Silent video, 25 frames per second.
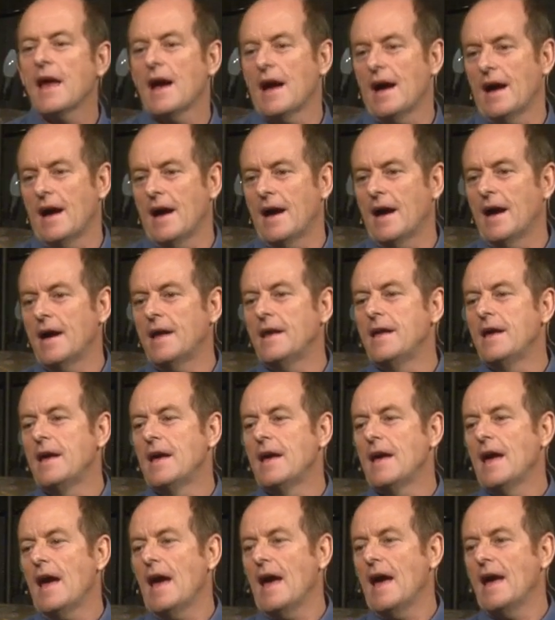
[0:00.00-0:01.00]
hard
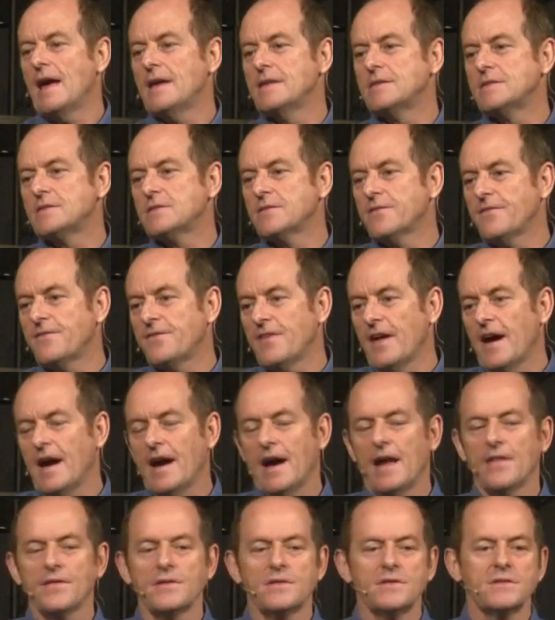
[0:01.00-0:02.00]
as
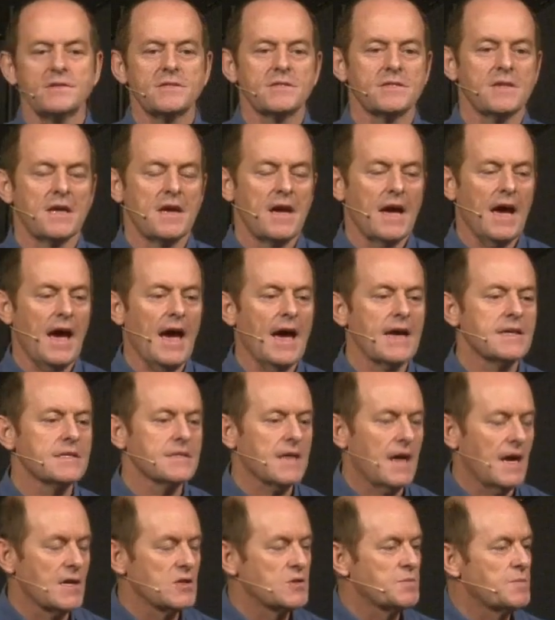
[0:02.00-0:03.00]
fathers, as
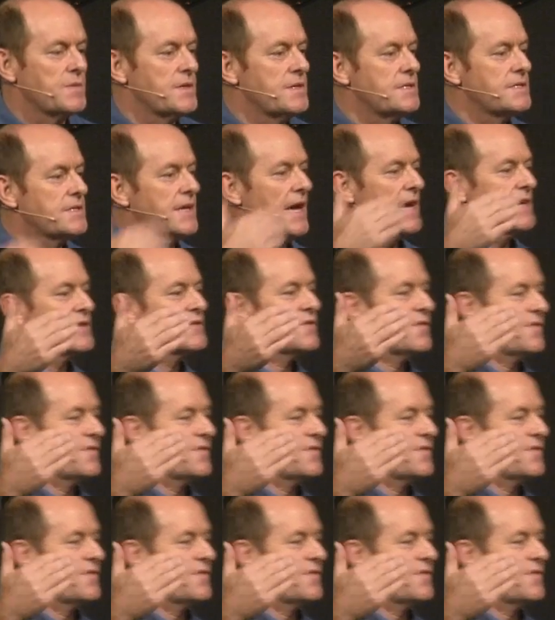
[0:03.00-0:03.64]
husbands, as